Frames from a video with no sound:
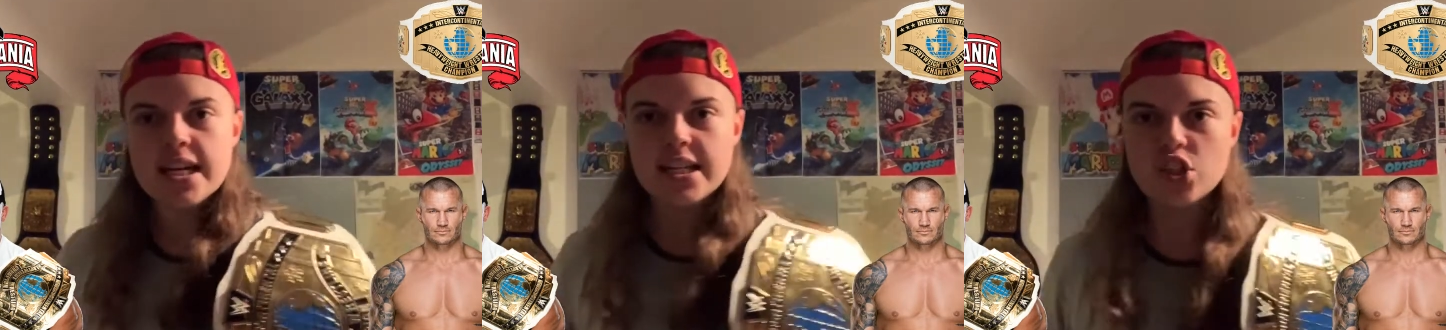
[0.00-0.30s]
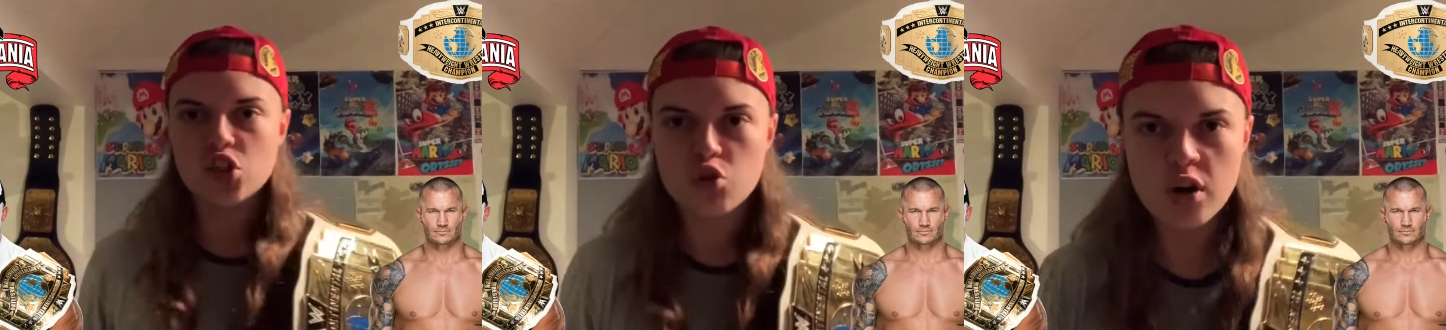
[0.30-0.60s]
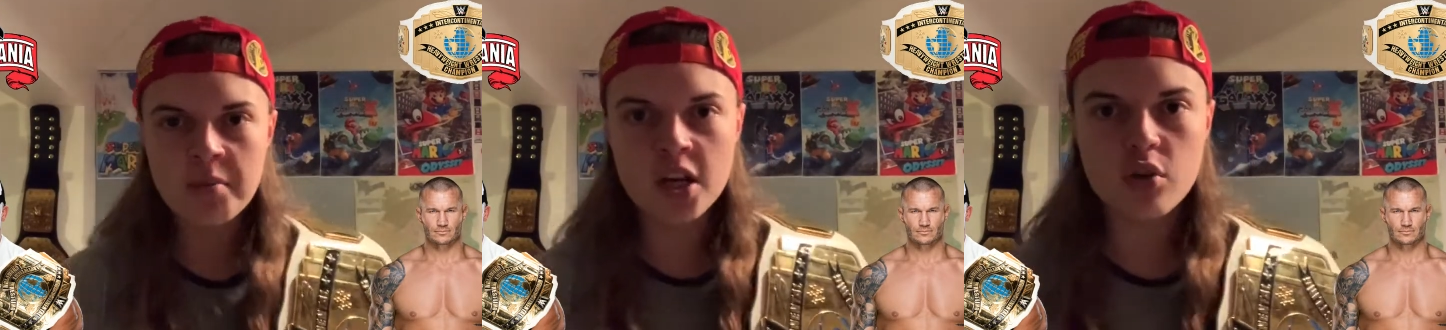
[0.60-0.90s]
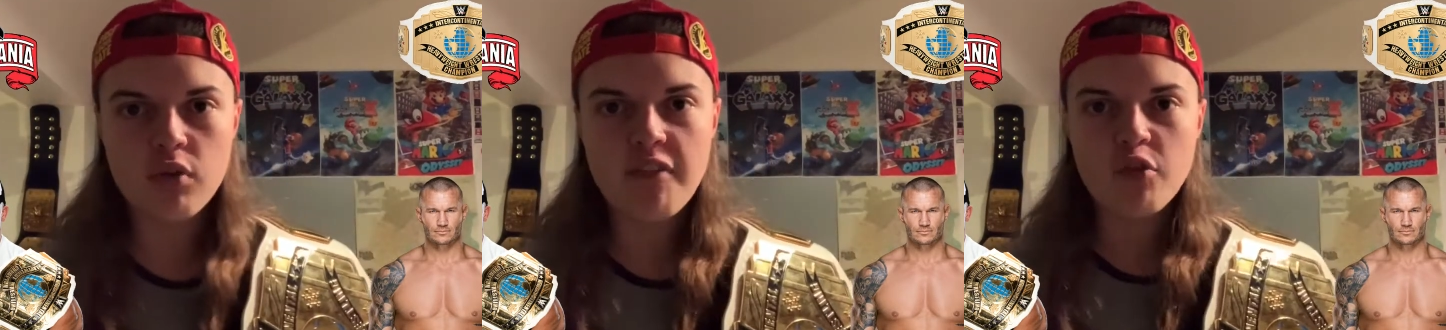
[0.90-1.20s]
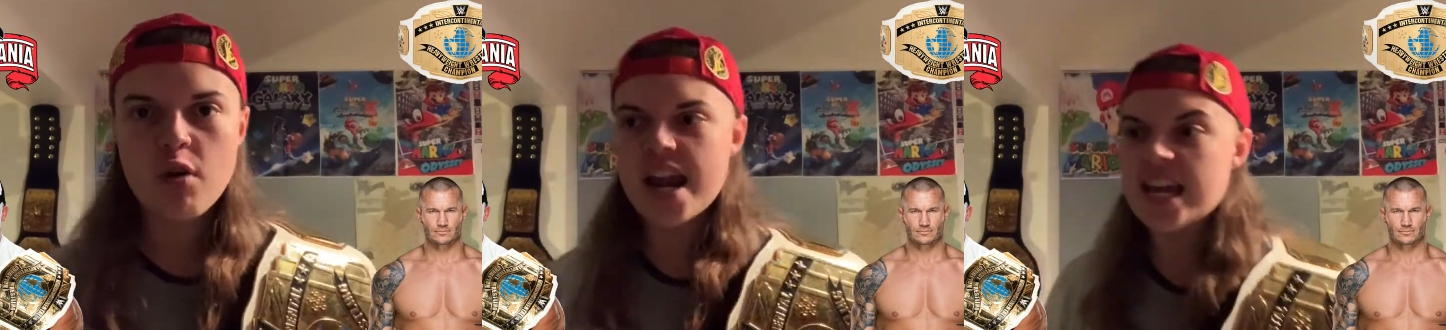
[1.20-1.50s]
Speaker 1: He's screaming at the
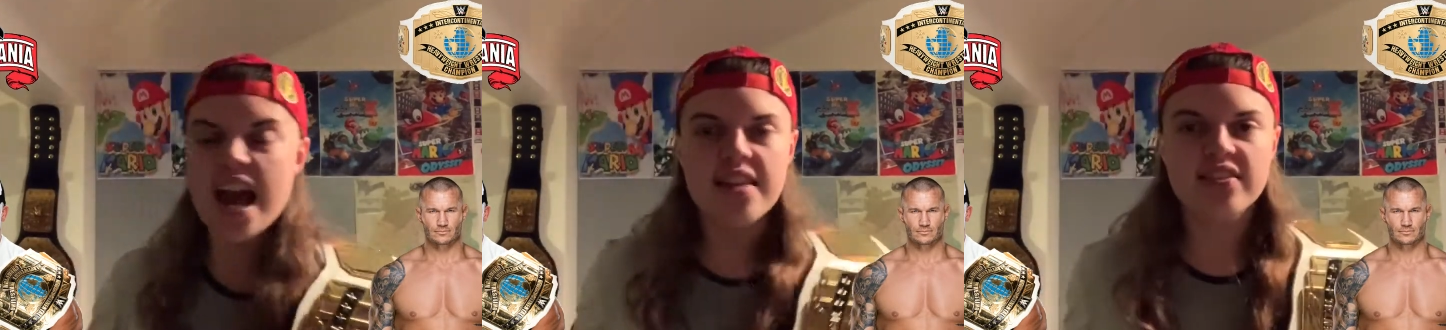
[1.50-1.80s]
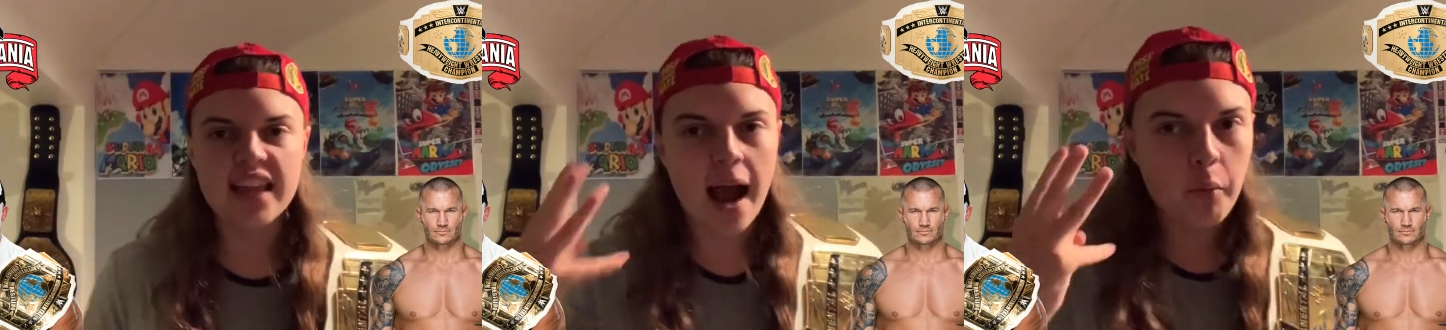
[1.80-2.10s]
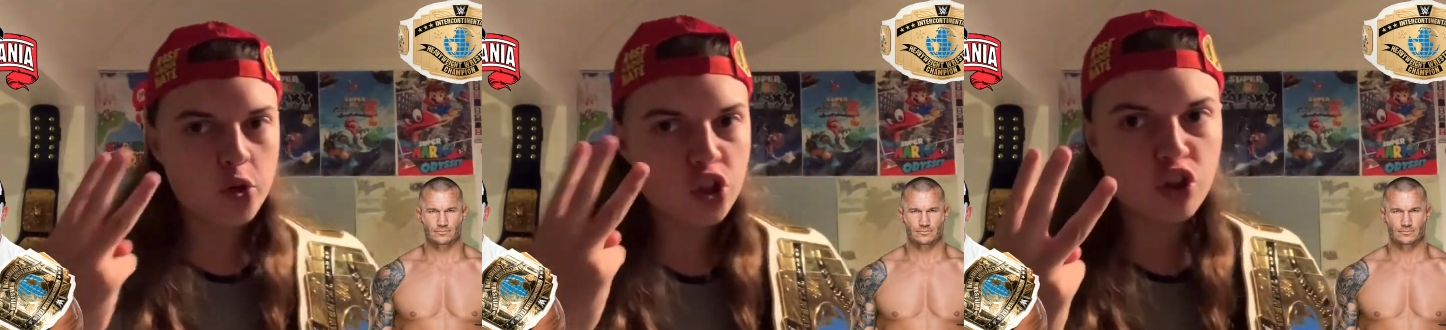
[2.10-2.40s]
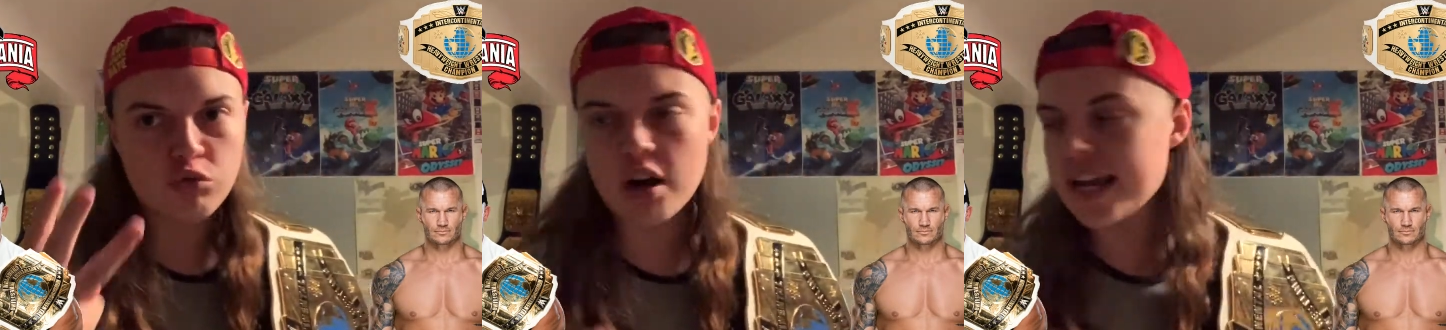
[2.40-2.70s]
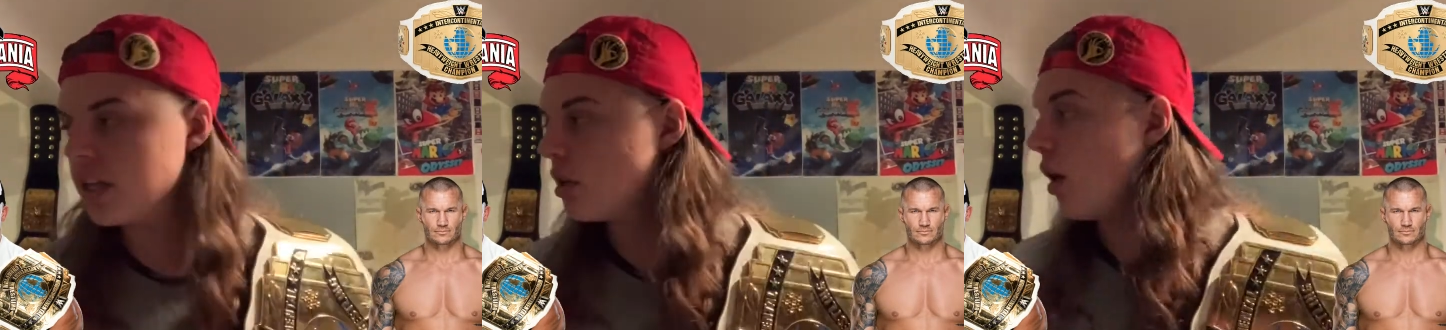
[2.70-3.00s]
referee. That was three.
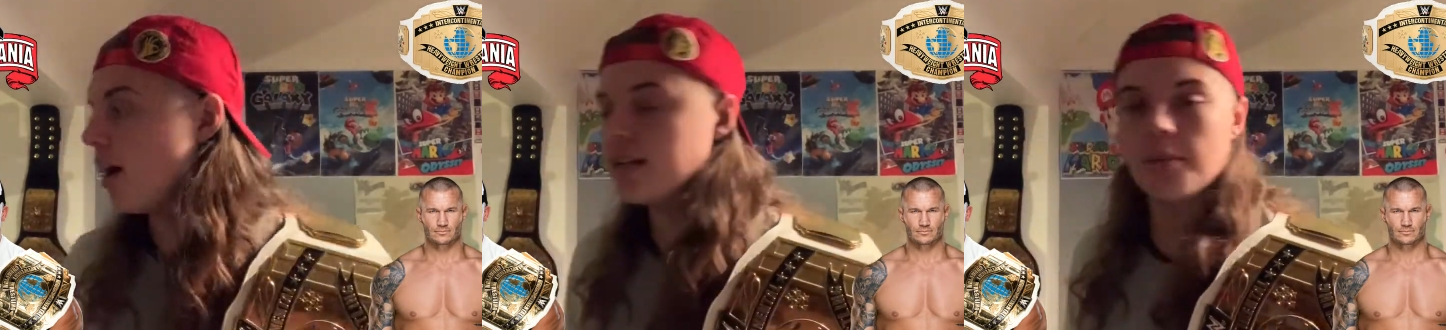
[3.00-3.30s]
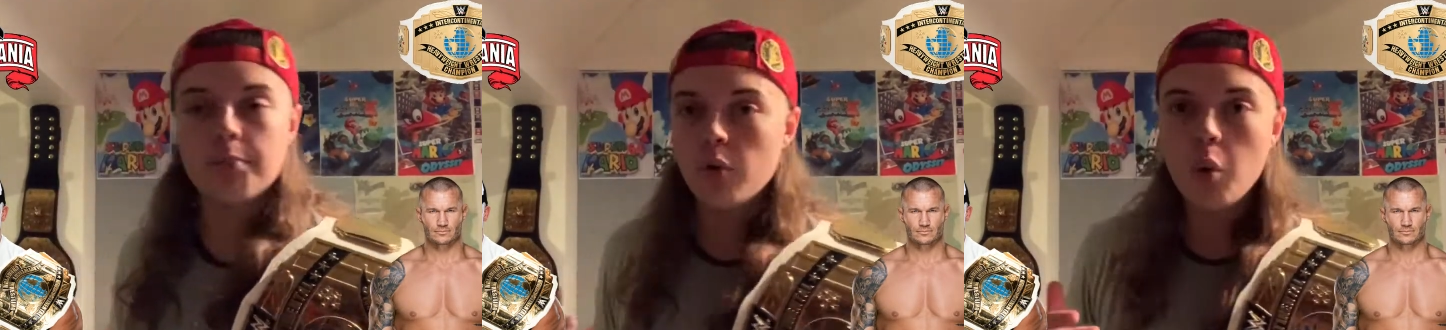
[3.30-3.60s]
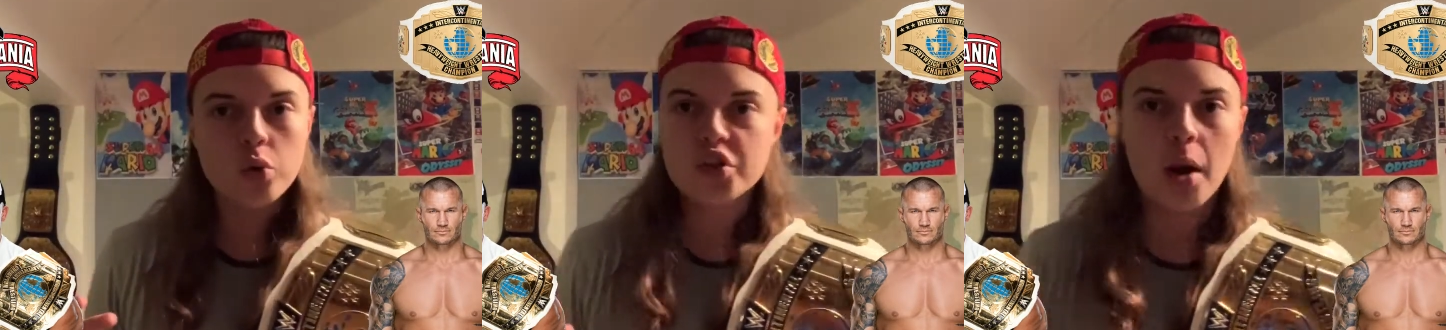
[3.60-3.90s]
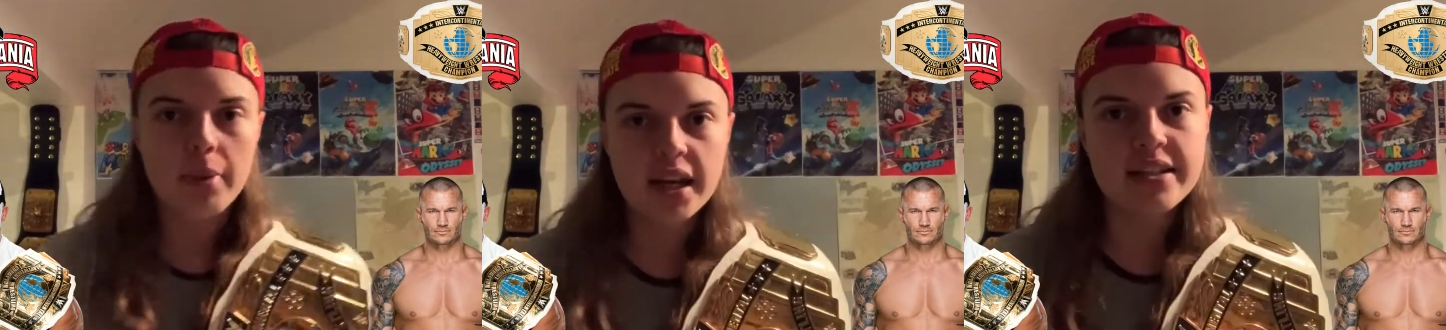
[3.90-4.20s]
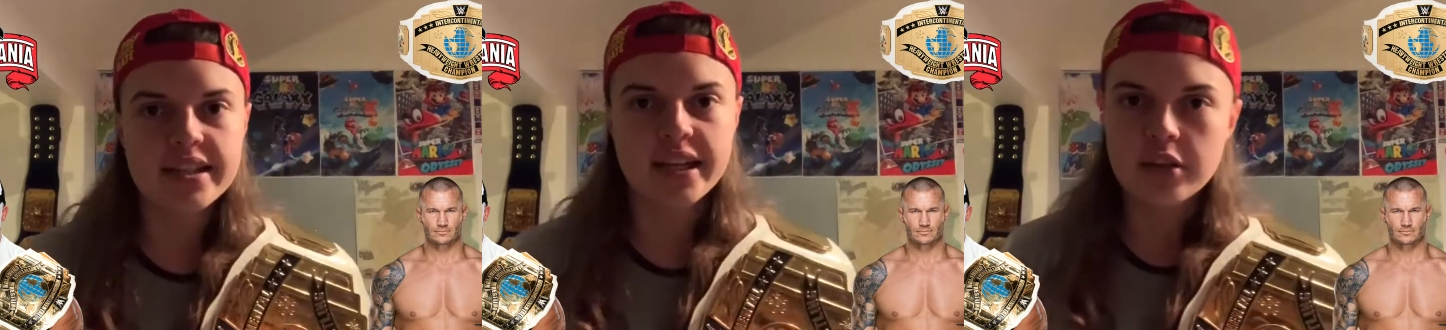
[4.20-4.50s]
You know, he Orton's going
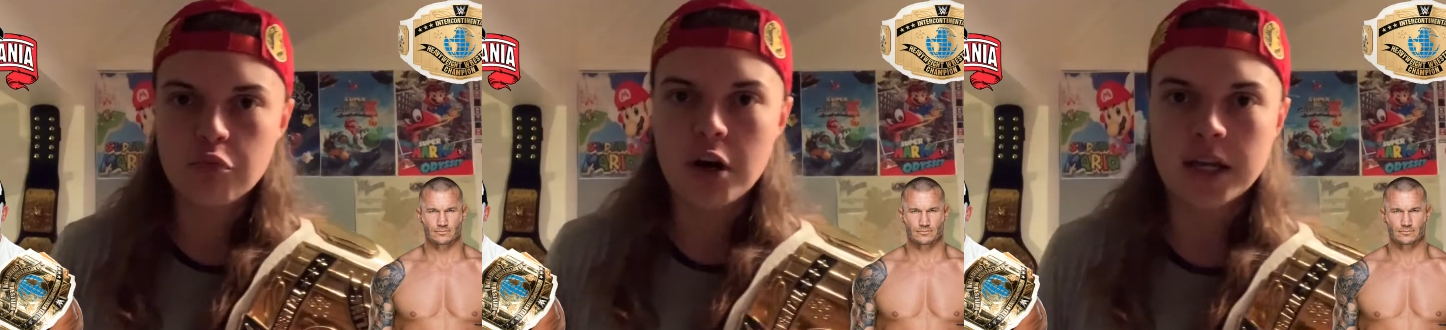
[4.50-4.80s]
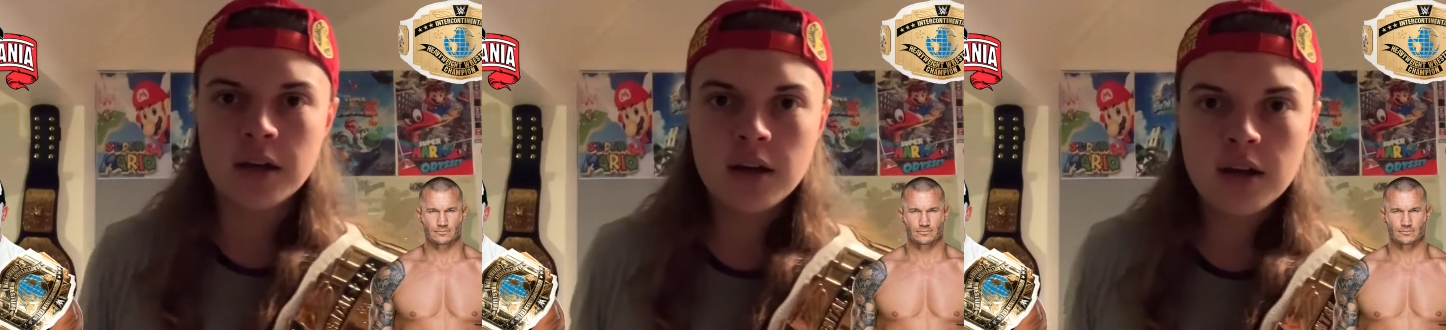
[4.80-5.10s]
ballistic in the ring.